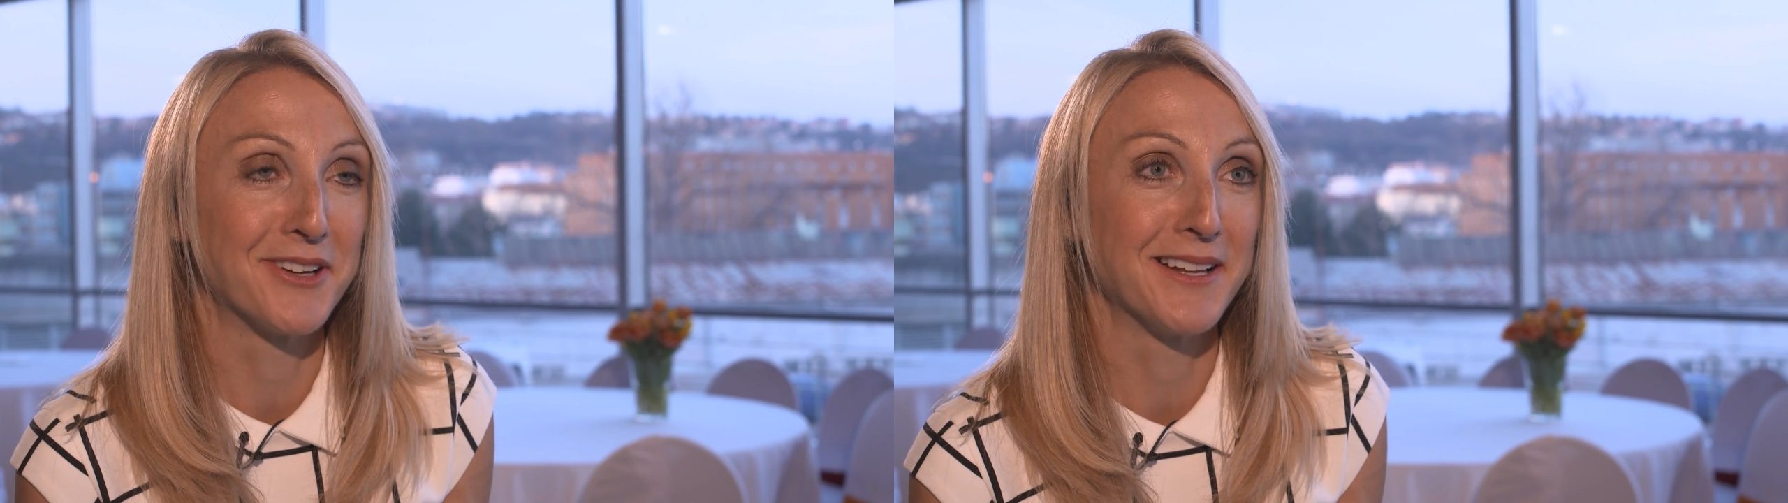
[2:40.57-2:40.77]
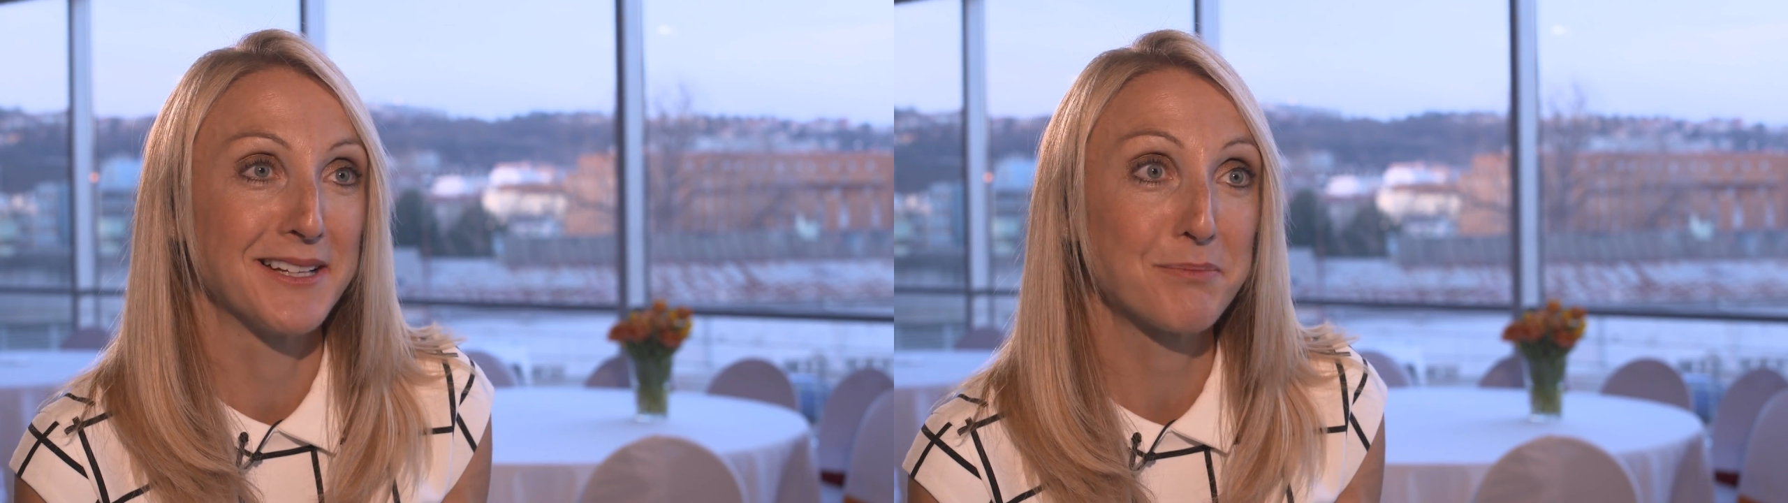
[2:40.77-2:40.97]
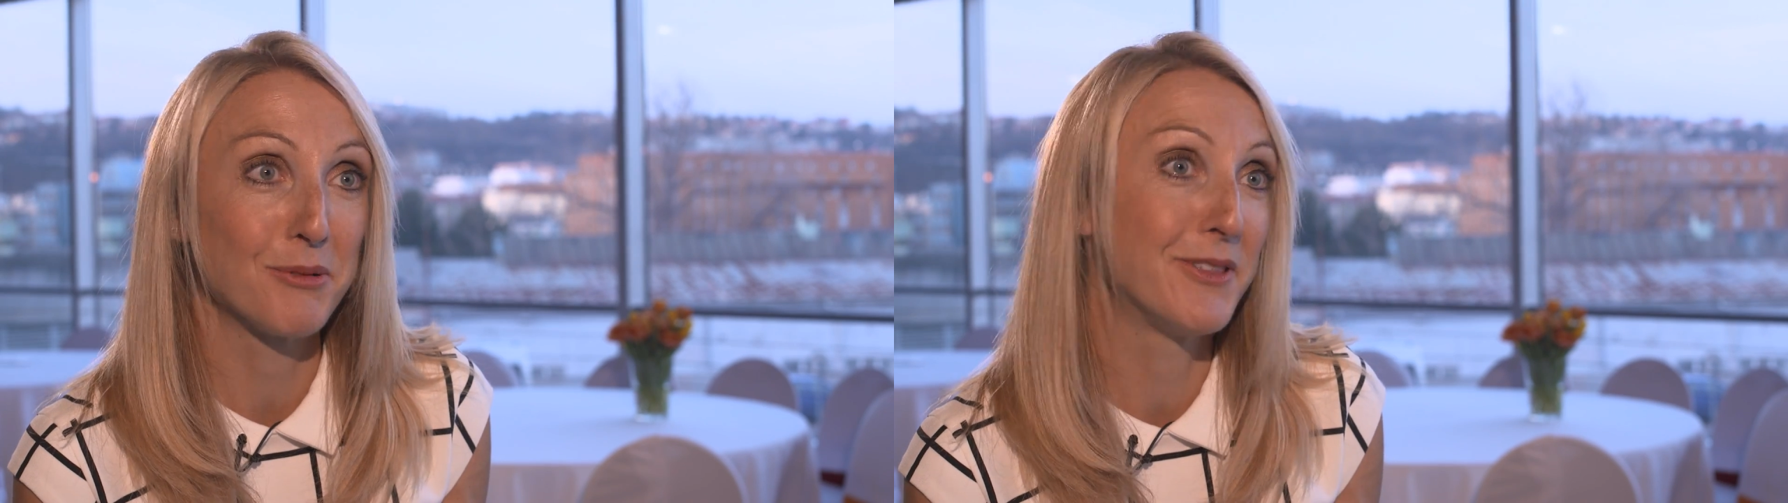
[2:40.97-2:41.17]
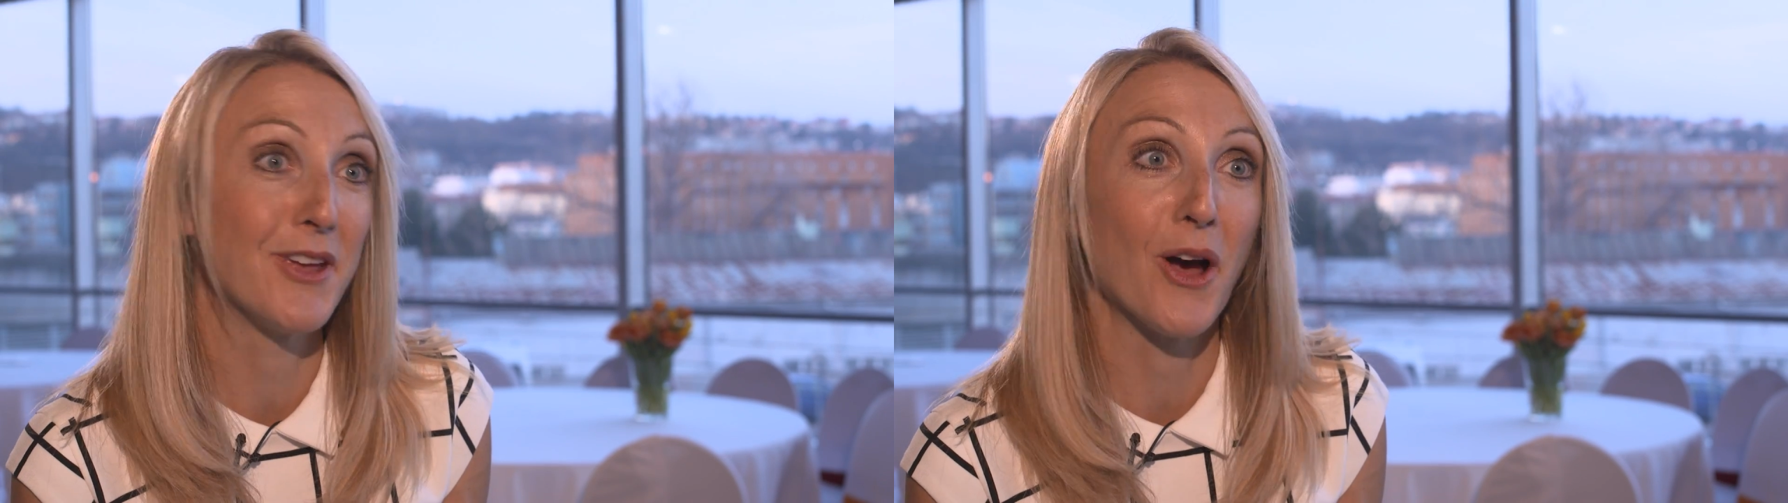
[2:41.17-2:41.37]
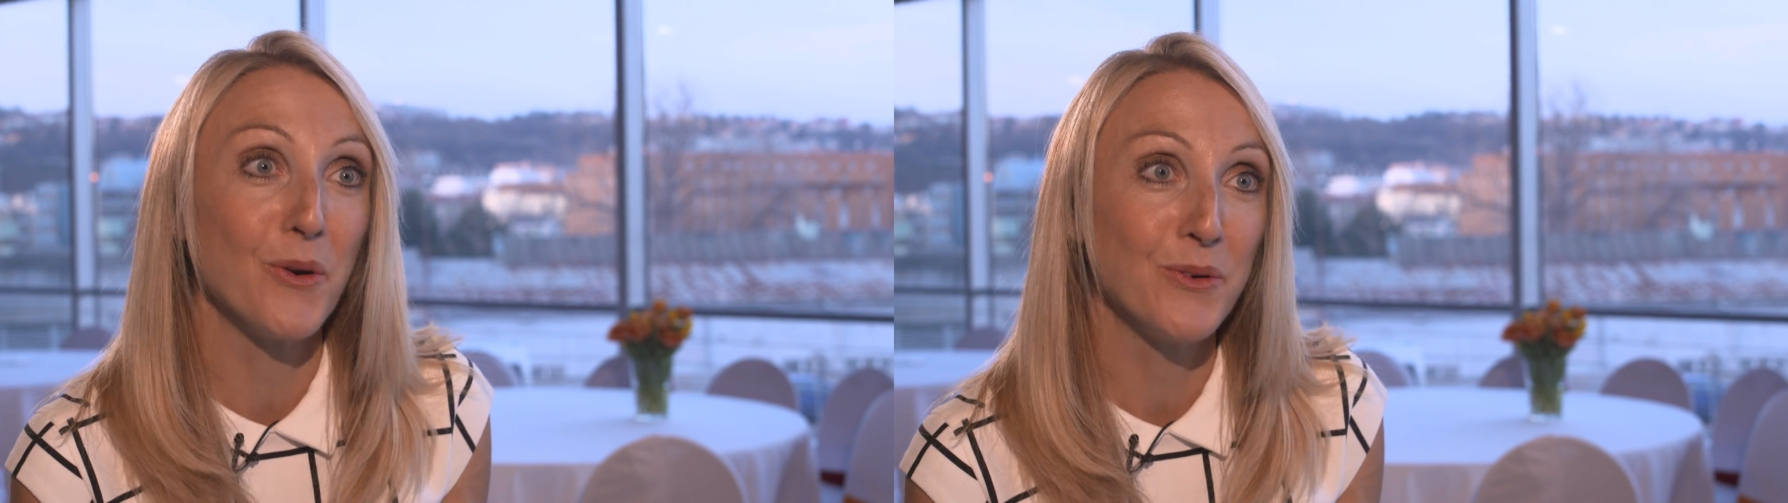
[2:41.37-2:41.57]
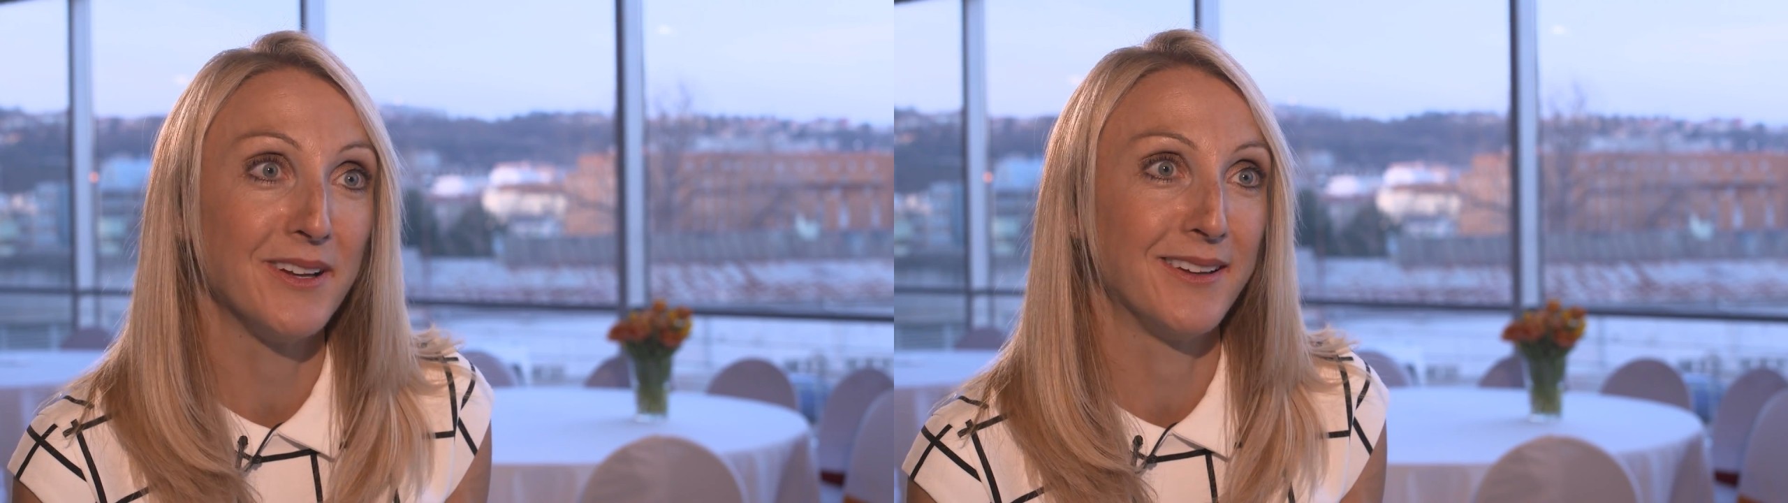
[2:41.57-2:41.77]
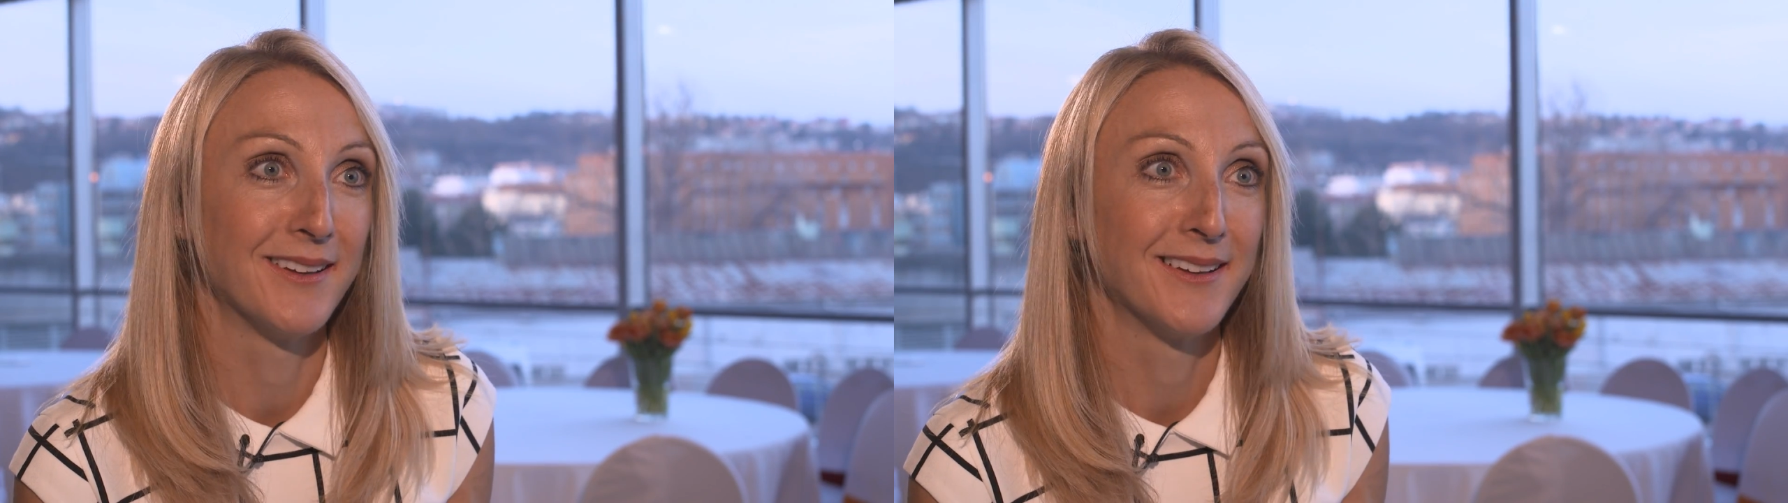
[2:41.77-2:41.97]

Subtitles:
running is probably the only